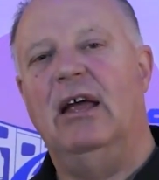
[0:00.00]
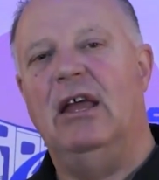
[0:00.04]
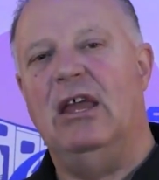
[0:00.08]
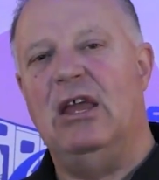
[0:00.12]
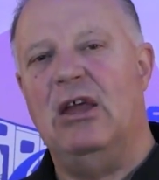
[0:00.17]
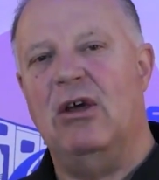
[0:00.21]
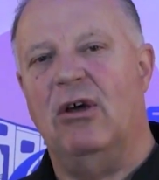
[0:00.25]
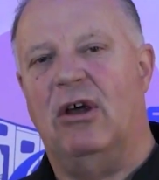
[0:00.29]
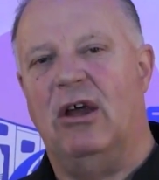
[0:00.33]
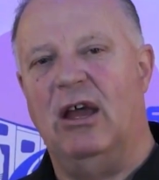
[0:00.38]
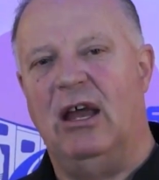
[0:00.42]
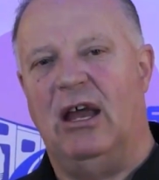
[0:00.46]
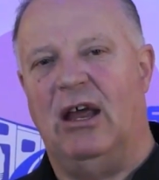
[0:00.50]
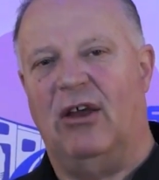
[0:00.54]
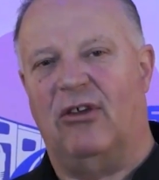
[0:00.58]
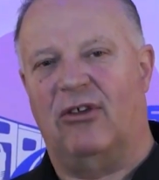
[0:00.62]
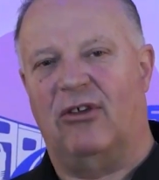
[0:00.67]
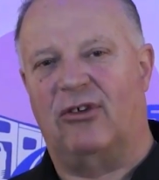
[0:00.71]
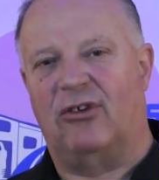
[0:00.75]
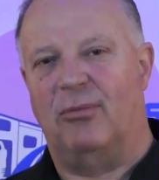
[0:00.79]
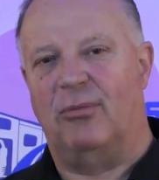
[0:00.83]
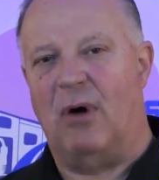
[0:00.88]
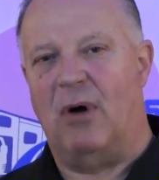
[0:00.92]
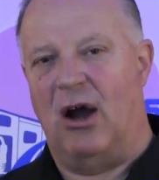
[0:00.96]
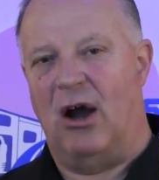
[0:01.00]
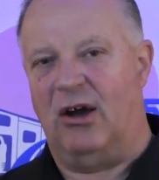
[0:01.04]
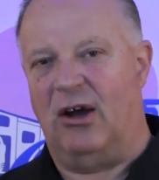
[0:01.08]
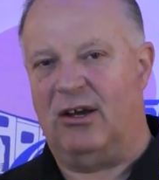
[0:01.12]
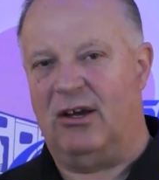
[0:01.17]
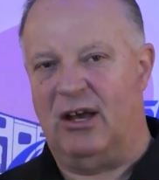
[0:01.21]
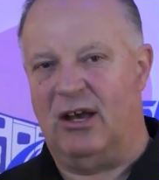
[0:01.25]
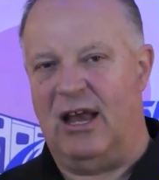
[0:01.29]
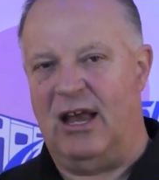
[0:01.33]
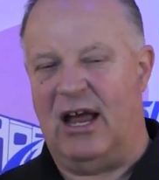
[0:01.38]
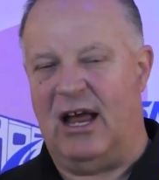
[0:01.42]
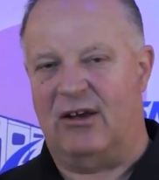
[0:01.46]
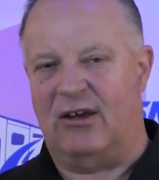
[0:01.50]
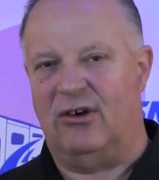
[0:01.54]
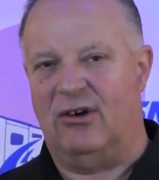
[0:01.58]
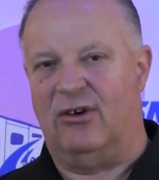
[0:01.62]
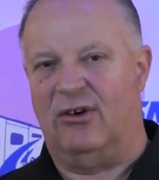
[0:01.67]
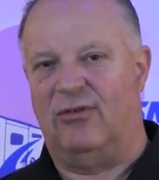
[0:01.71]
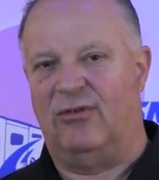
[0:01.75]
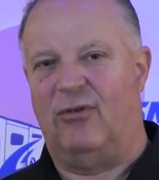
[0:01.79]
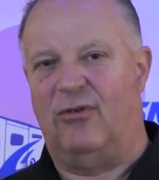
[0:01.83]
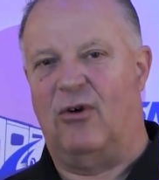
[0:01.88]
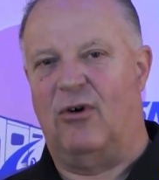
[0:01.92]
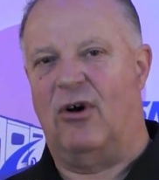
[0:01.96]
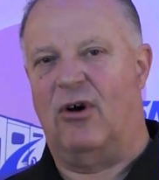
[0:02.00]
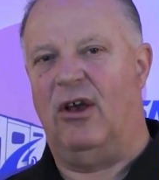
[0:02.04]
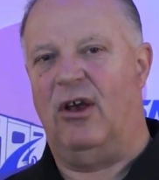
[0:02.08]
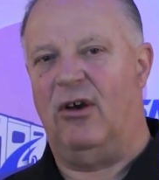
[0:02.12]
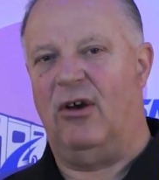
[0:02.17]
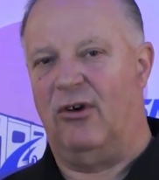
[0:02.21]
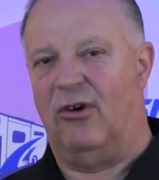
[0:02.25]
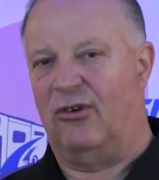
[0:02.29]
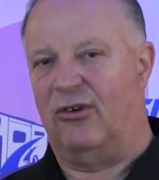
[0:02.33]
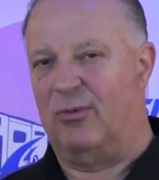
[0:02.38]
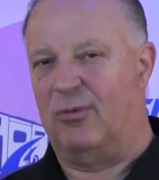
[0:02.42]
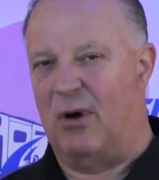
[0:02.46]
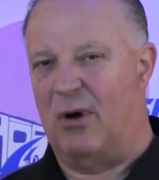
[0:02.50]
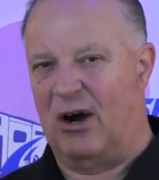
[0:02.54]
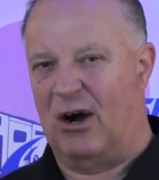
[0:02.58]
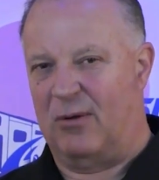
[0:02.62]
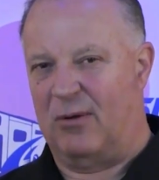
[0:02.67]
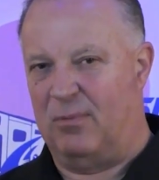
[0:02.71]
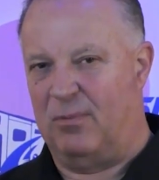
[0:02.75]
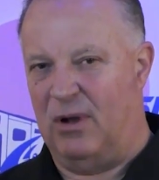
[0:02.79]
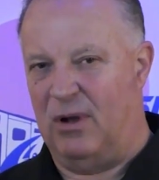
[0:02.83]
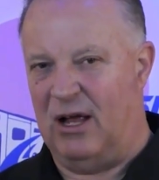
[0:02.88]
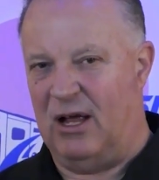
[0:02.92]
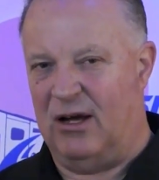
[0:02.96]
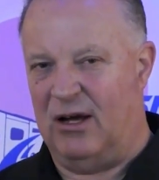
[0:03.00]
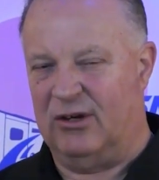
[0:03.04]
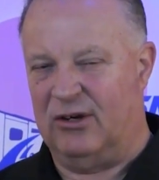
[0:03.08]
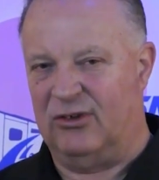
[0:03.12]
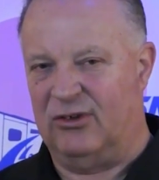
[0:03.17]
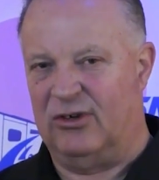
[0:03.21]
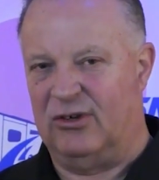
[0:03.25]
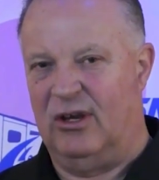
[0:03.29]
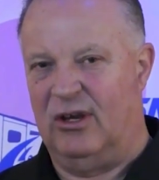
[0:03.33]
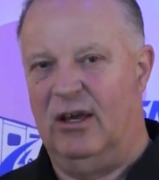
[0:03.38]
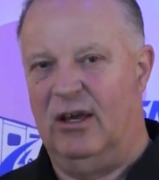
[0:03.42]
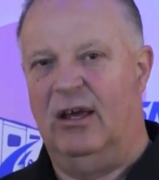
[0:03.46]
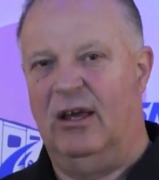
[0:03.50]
You can get smart connectors for it, or smart plugs.